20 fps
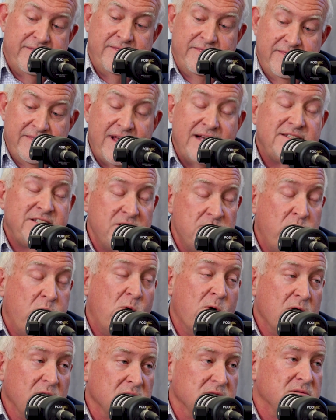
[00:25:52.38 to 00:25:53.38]
that's
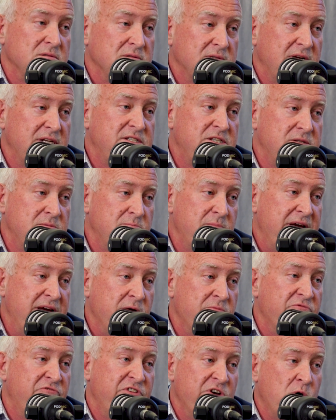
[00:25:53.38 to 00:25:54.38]
important. That's make
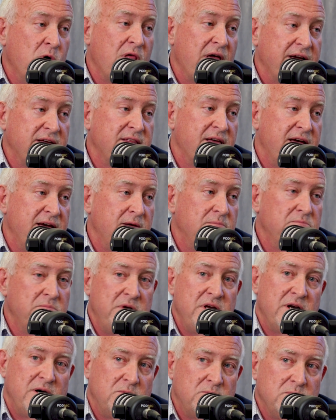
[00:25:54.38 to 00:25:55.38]
them feel like they,
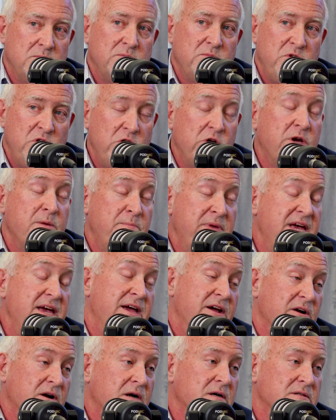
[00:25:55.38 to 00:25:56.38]
you could be
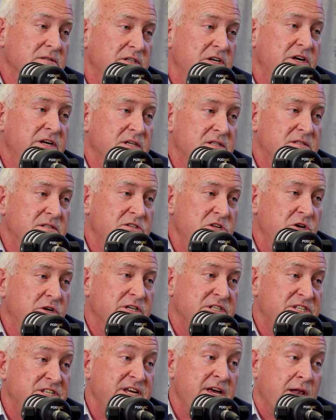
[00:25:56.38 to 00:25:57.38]
here. You
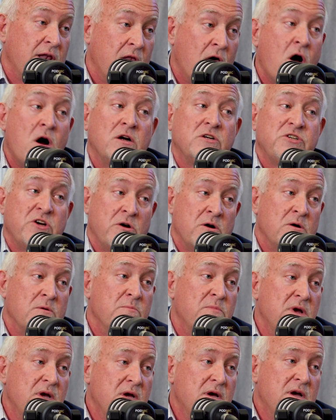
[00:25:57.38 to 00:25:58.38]
could see a
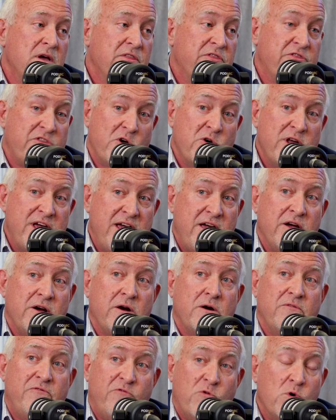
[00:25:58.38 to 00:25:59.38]
long-term
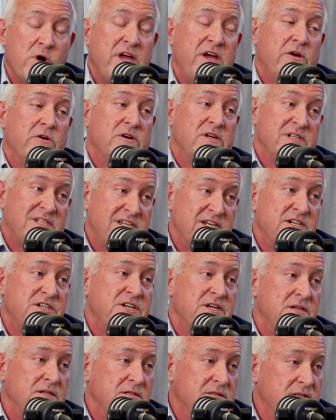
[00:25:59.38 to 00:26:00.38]
30-year, 40-year
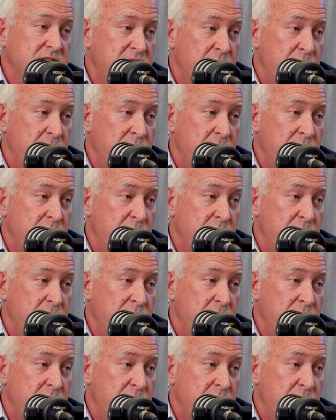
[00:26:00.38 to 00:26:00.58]
decision to